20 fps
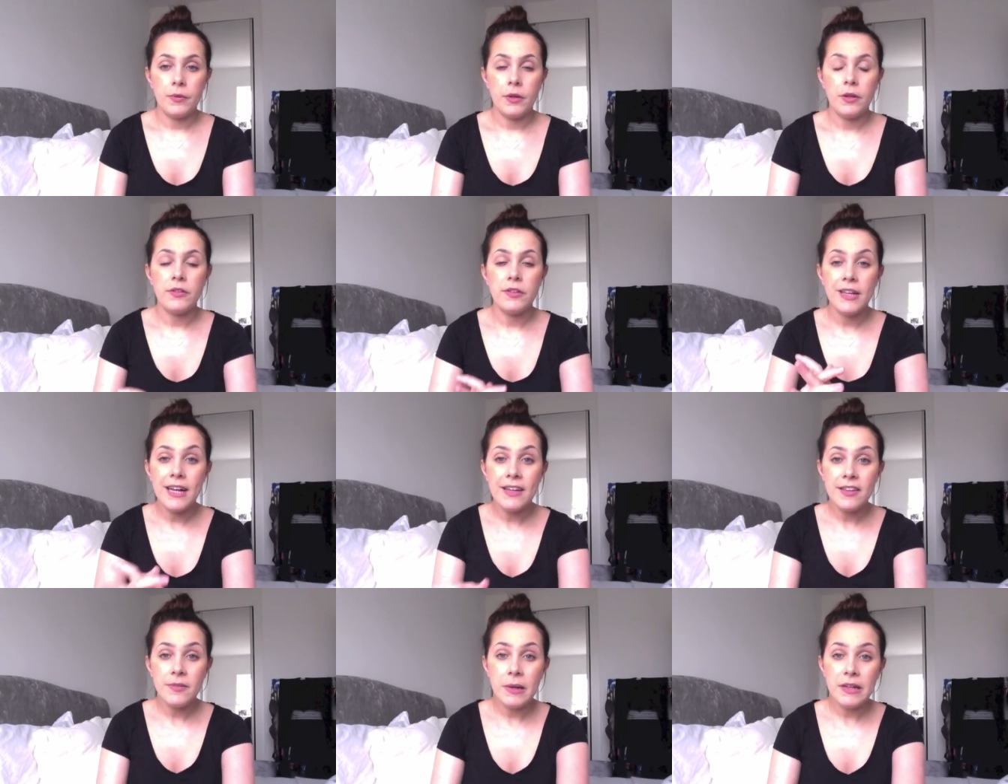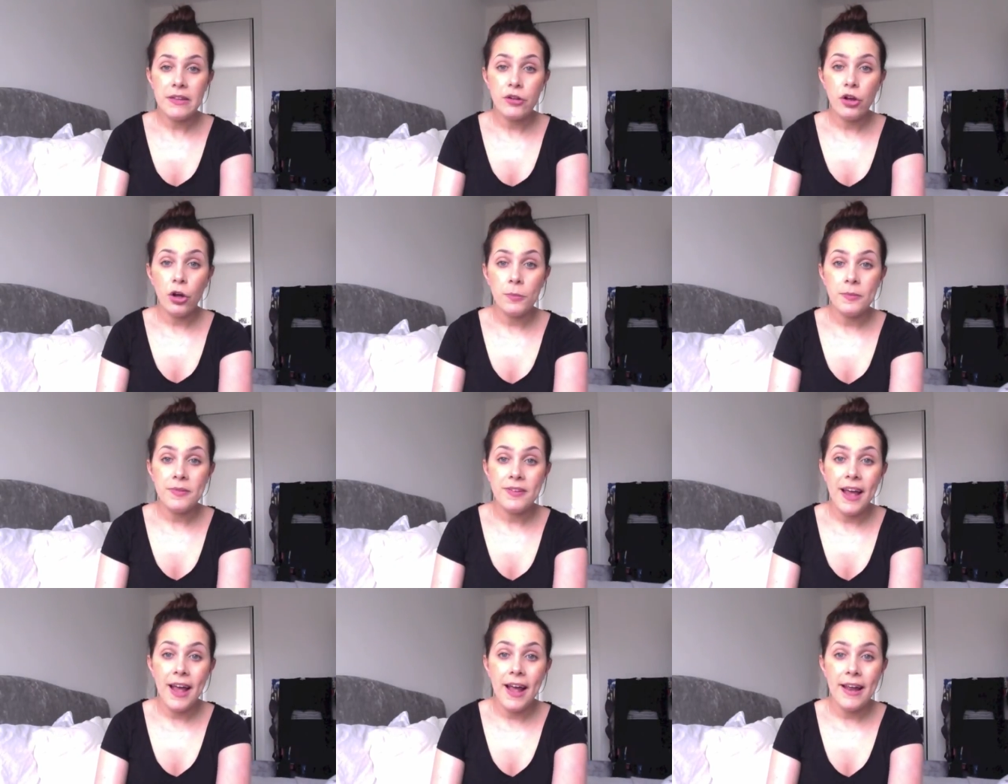So that's my
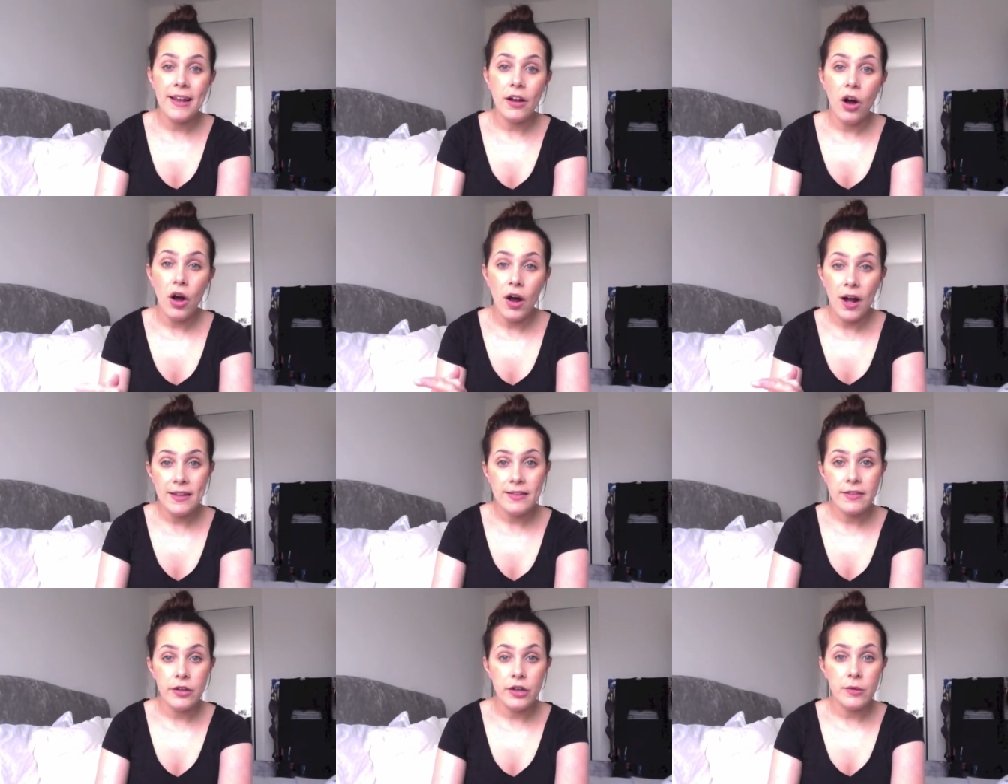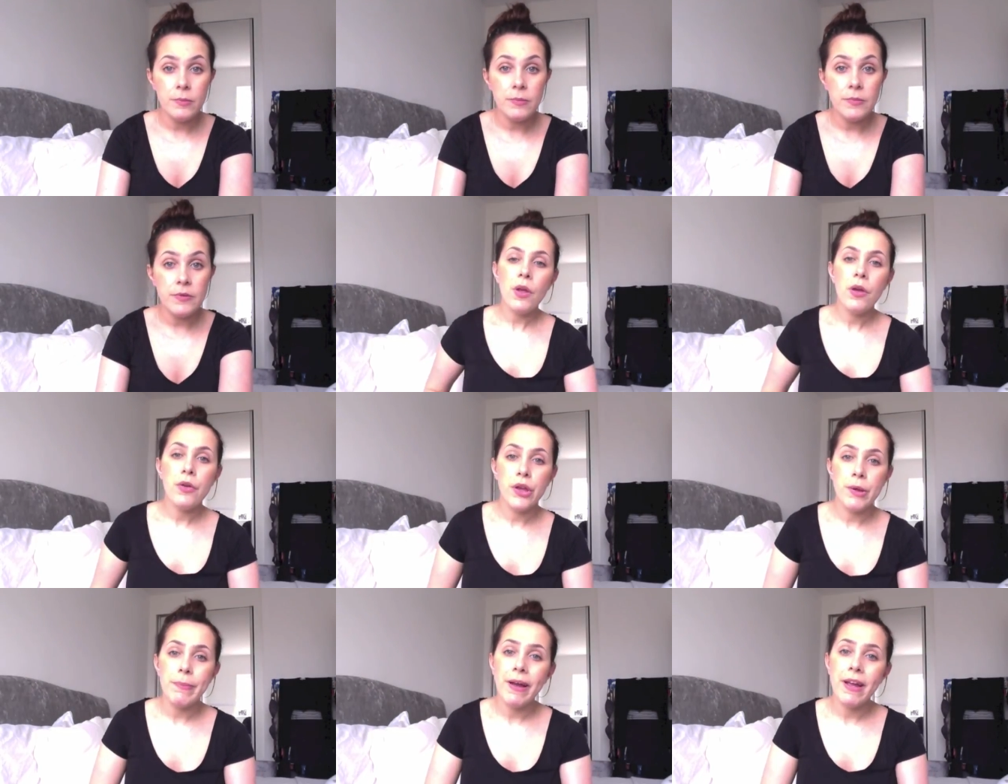top 10 items.
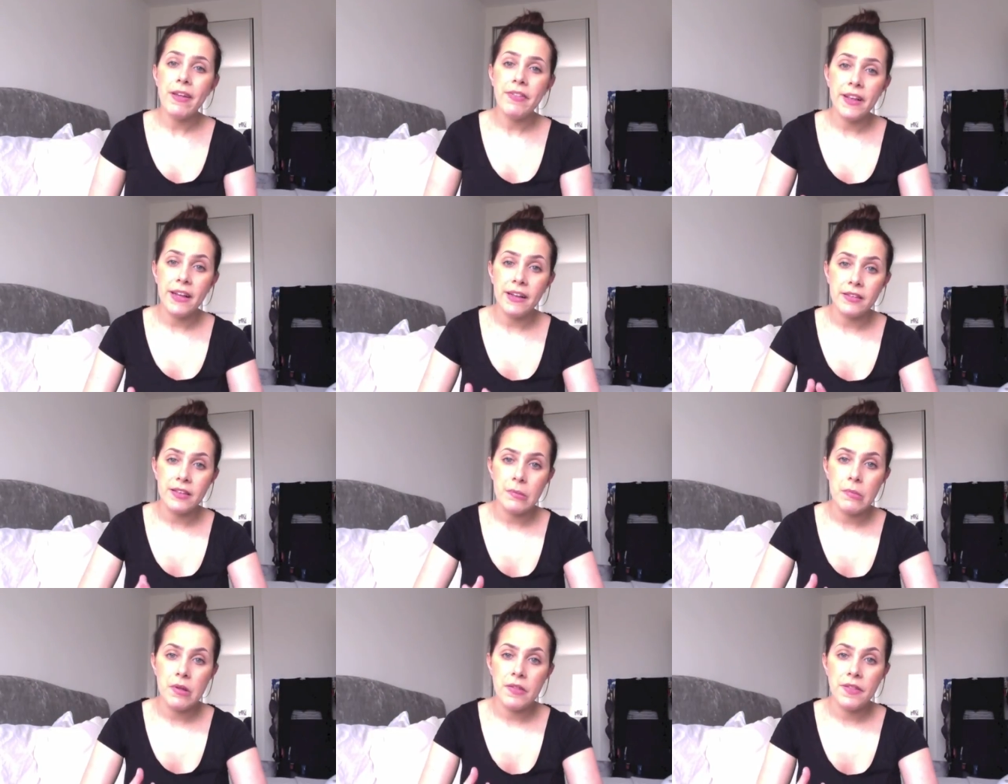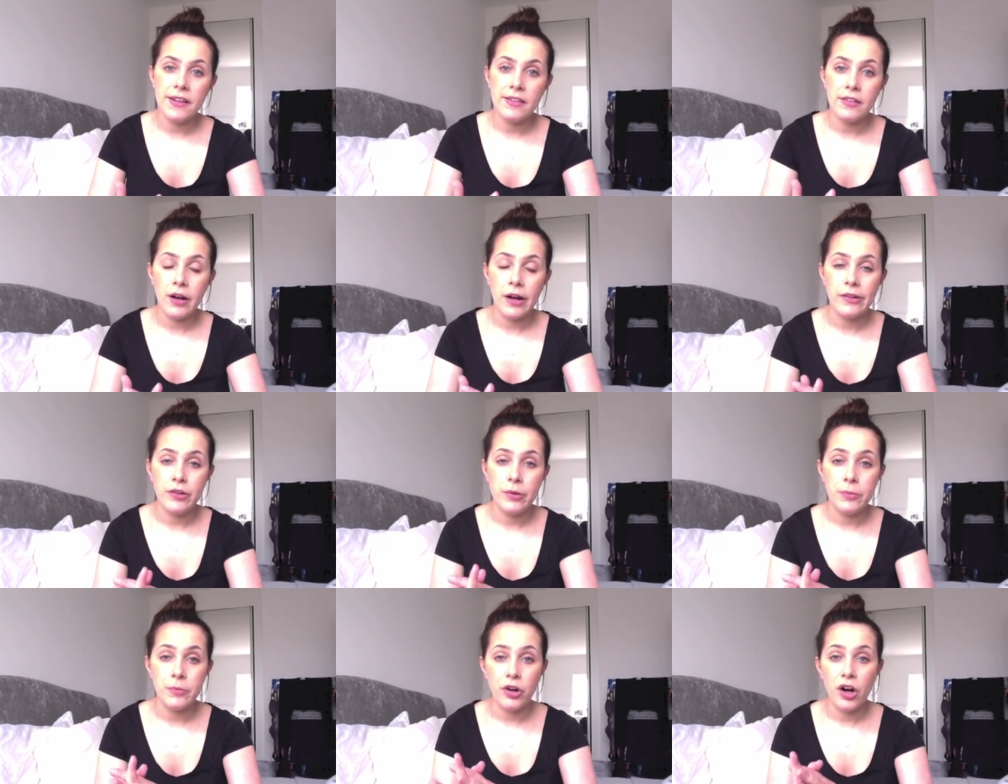You may think some of these
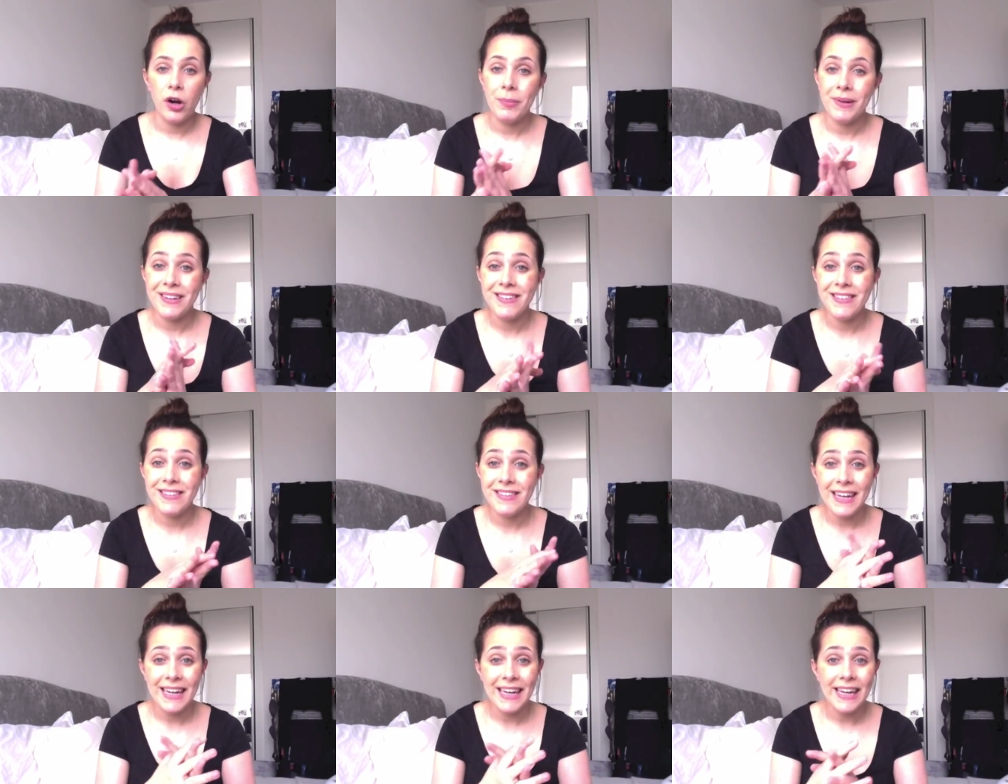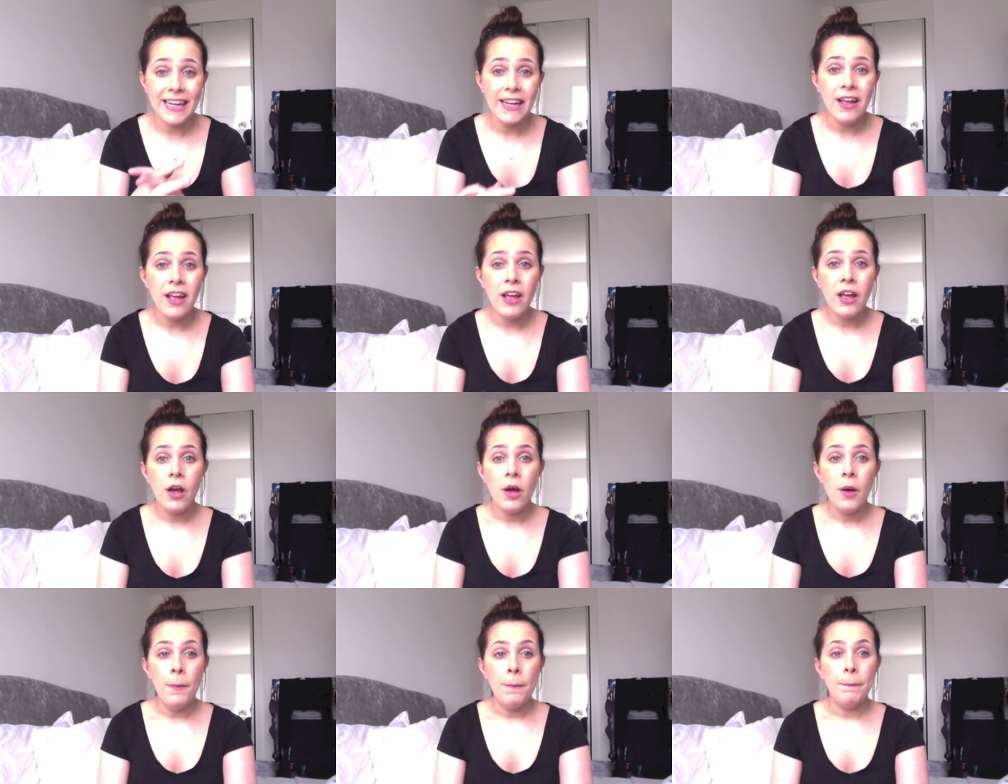items are a bit silly,
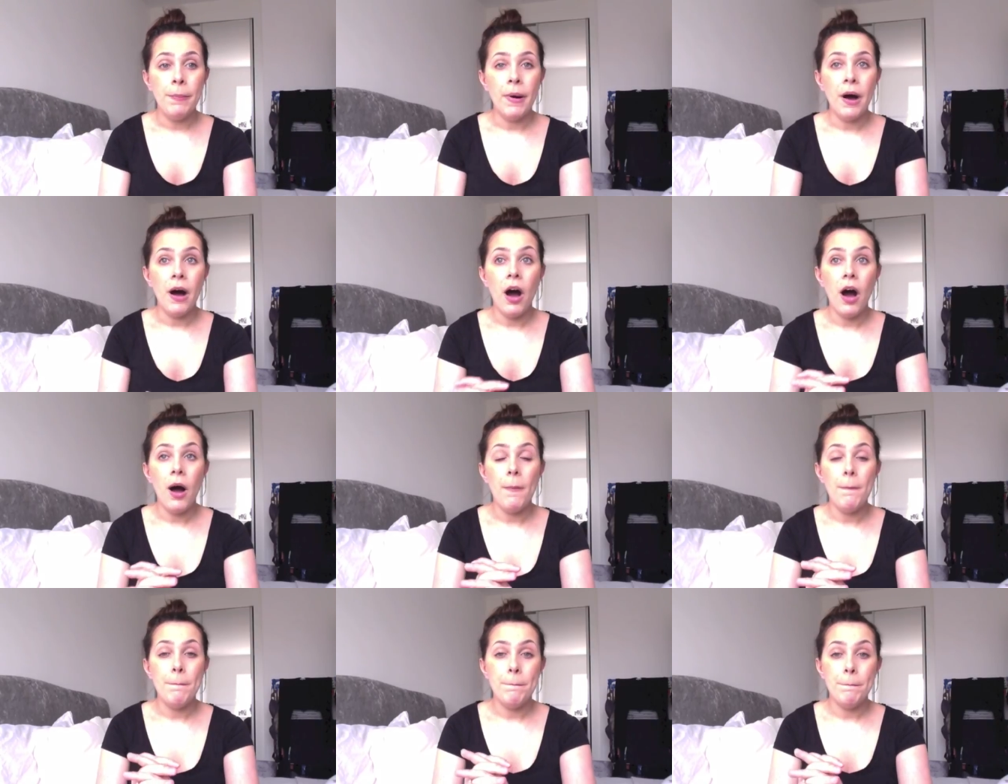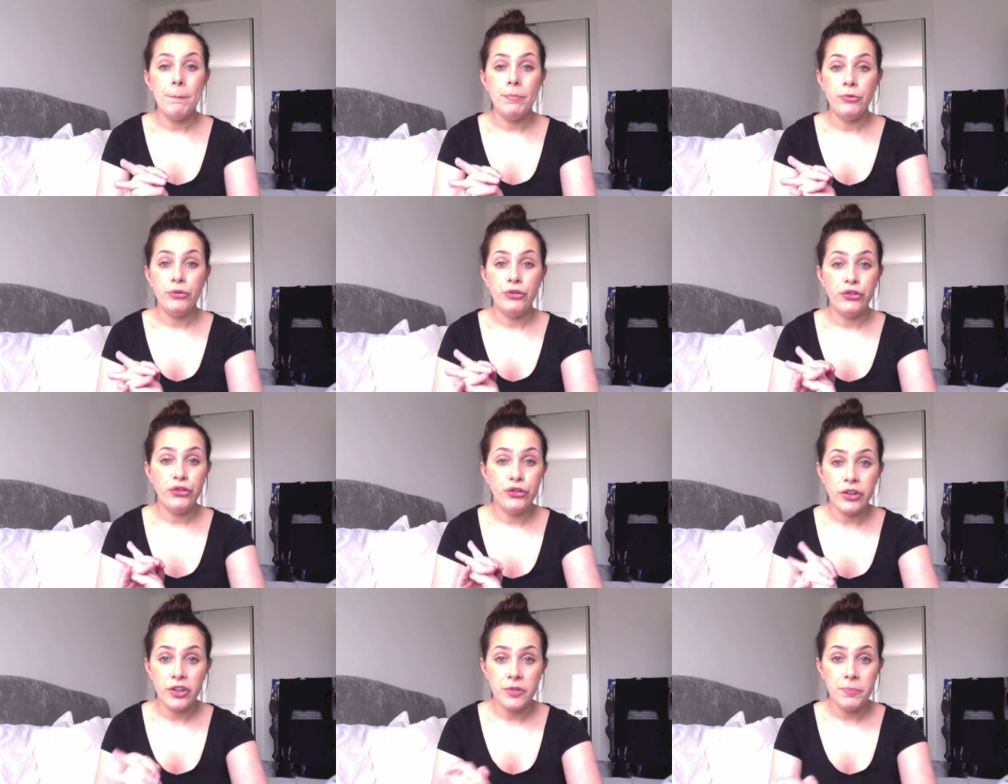but I'm
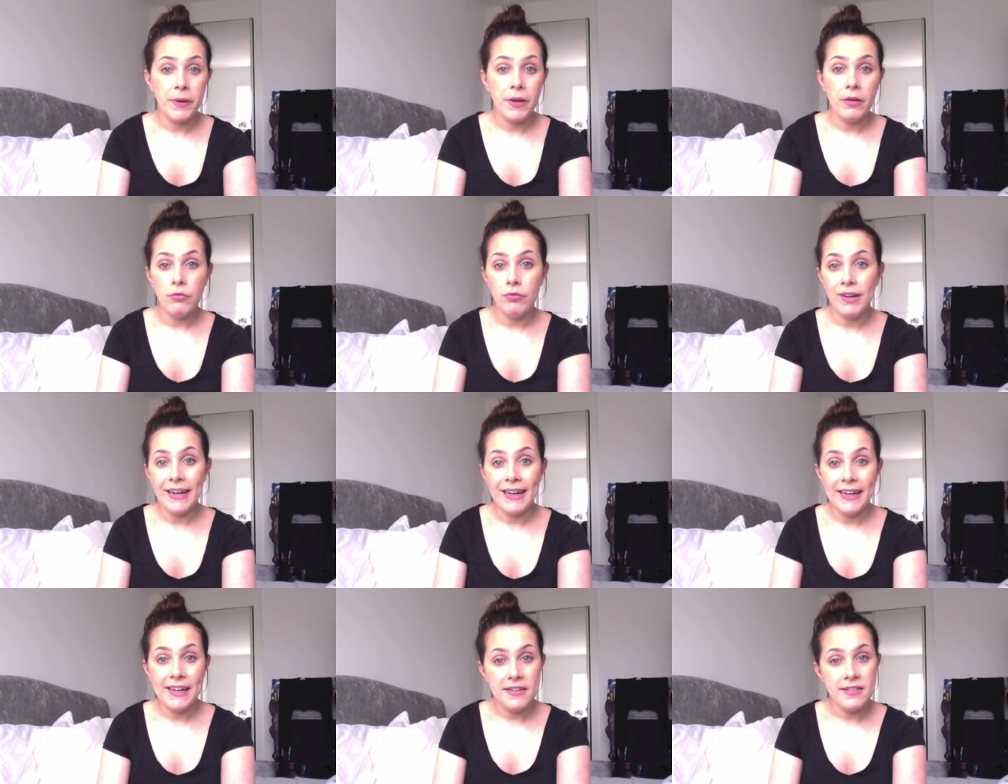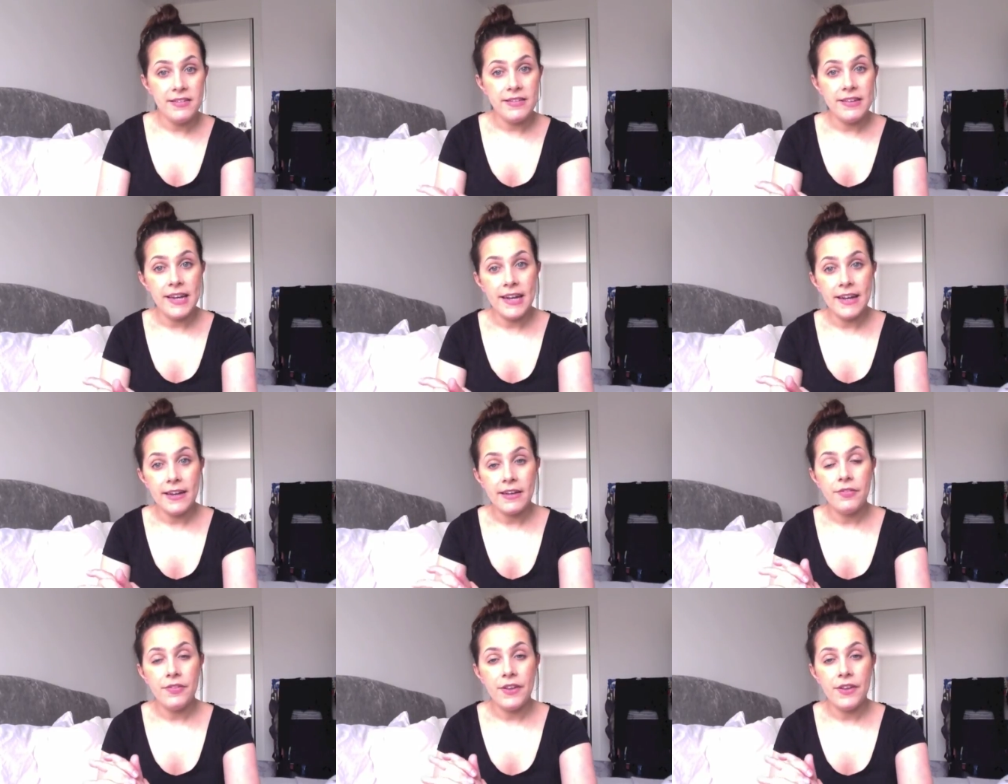just being realistic.